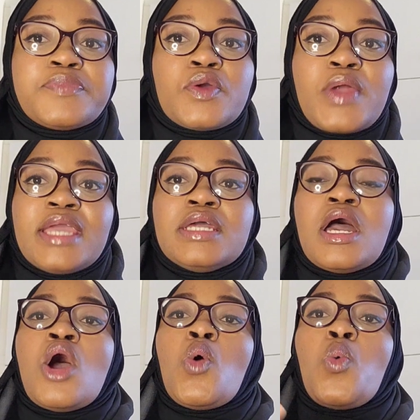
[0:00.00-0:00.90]
All right,
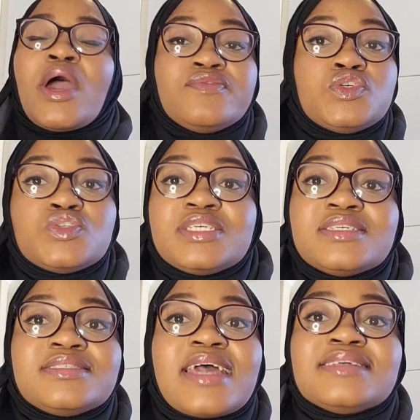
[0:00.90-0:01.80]
wife
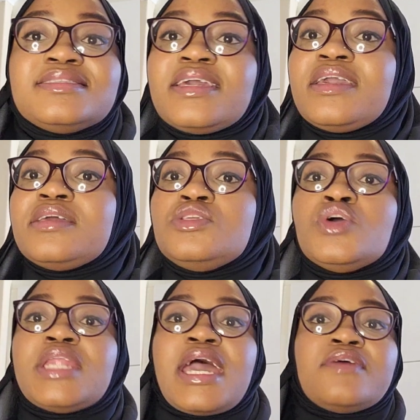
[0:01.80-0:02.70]
duties, as in
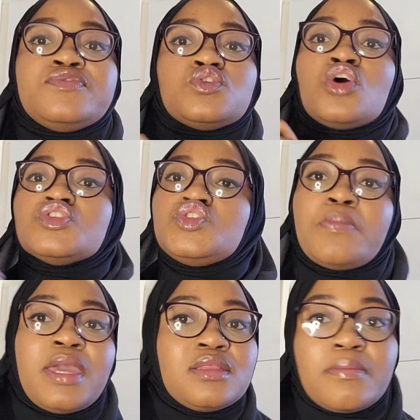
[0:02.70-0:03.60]
you're going to have to
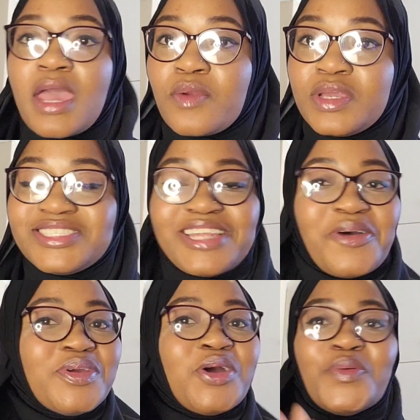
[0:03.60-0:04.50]
consummate the marriage.
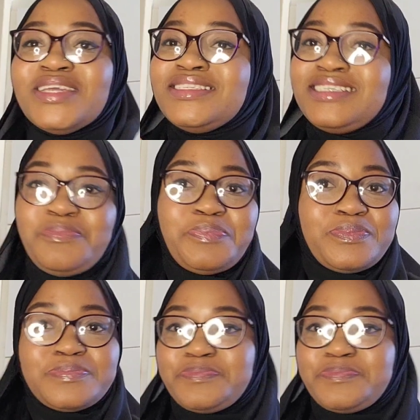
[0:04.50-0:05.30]
Now we're going deep.